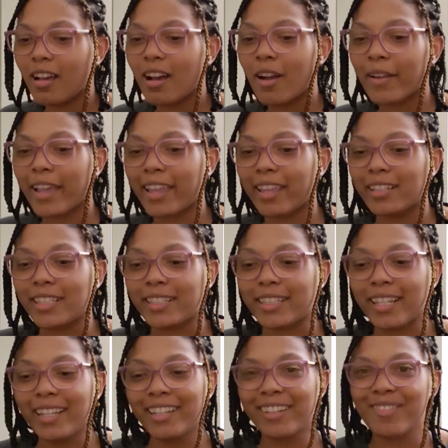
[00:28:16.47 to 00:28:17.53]
Okay,
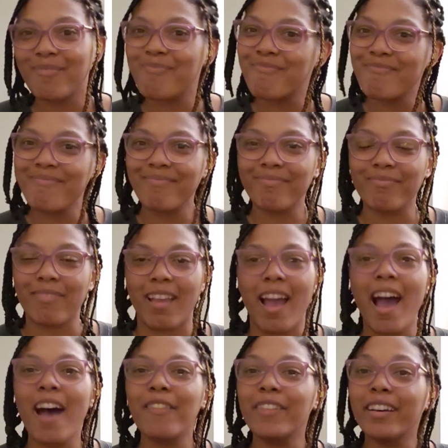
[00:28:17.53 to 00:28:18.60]
kids,
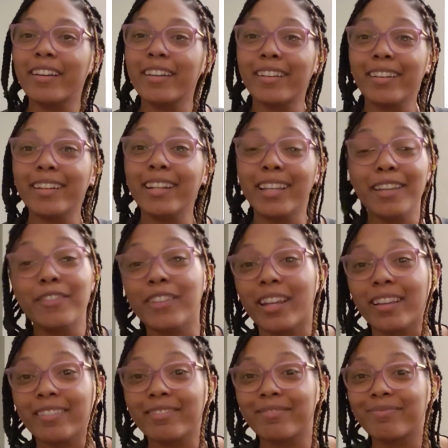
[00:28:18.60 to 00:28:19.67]
have a good evening.